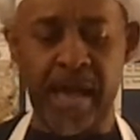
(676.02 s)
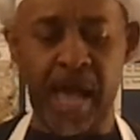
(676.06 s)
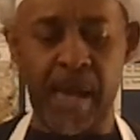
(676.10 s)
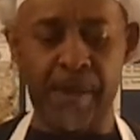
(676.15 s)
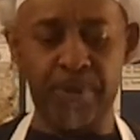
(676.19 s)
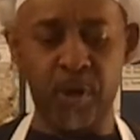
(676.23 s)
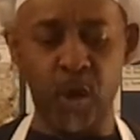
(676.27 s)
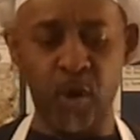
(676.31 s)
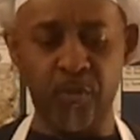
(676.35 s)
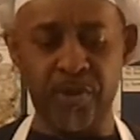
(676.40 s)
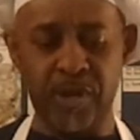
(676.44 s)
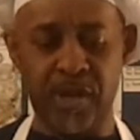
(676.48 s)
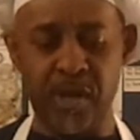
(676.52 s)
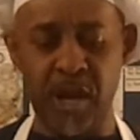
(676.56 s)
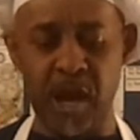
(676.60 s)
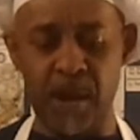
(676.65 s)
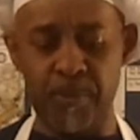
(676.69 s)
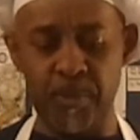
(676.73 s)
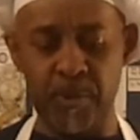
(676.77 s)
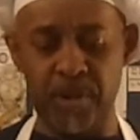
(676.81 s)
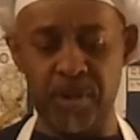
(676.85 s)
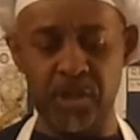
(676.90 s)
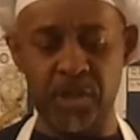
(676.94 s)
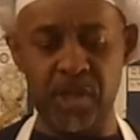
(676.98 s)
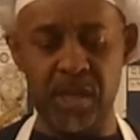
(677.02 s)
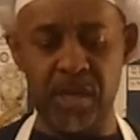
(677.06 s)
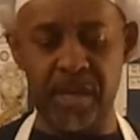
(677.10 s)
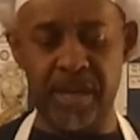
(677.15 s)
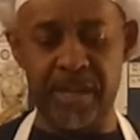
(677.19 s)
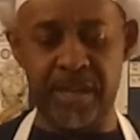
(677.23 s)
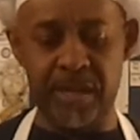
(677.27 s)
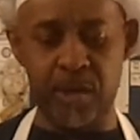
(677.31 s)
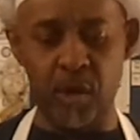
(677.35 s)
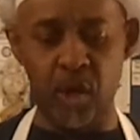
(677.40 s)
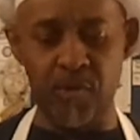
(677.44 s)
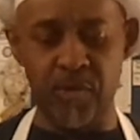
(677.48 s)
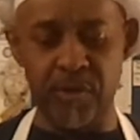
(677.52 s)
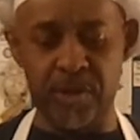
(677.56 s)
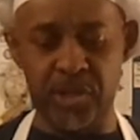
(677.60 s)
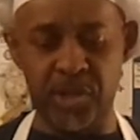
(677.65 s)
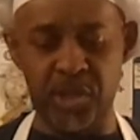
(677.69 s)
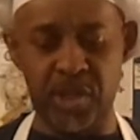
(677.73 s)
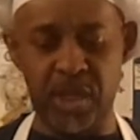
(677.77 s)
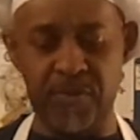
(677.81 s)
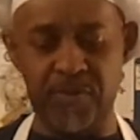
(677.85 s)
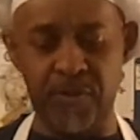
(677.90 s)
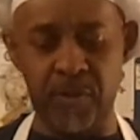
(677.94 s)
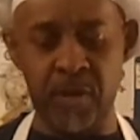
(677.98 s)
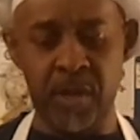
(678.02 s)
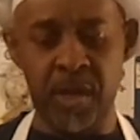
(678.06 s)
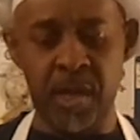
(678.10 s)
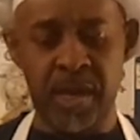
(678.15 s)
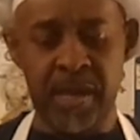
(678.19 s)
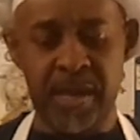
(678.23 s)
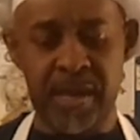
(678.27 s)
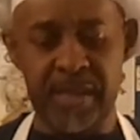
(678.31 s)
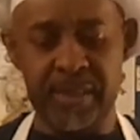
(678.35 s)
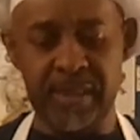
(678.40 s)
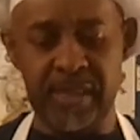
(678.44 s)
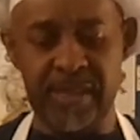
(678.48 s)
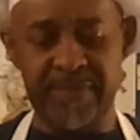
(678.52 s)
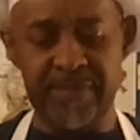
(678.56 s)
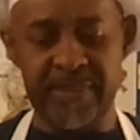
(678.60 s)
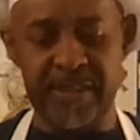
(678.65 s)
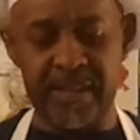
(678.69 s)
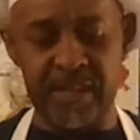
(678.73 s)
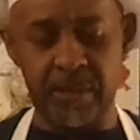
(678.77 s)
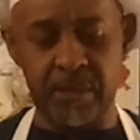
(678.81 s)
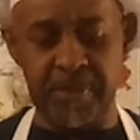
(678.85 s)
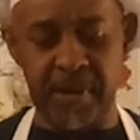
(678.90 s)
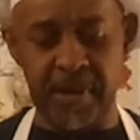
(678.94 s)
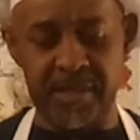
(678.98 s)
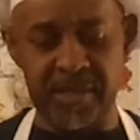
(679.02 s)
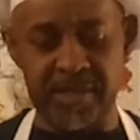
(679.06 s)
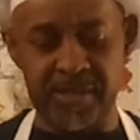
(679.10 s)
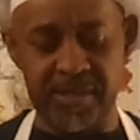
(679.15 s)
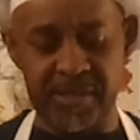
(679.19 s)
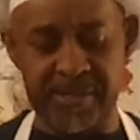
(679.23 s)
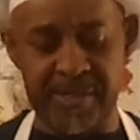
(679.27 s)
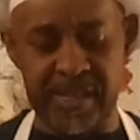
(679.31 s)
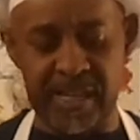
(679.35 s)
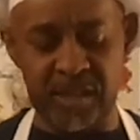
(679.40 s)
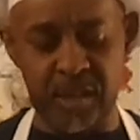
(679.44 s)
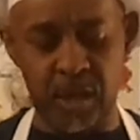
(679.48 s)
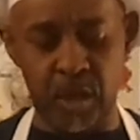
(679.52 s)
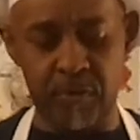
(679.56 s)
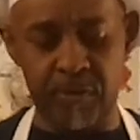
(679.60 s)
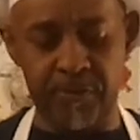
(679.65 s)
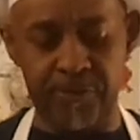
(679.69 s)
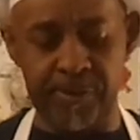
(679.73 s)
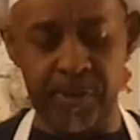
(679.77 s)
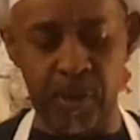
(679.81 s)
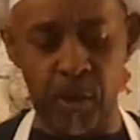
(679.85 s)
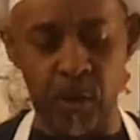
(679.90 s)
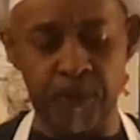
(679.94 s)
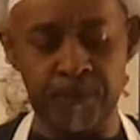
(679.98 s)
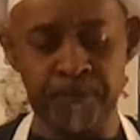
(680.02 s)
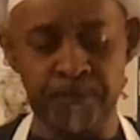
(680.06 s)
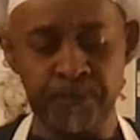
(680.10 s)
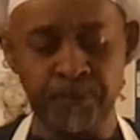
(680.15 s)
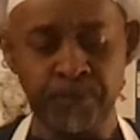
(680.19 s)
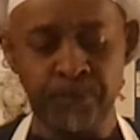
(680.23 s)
I'm an overcomer and an overachiever and living in abundant success overflow.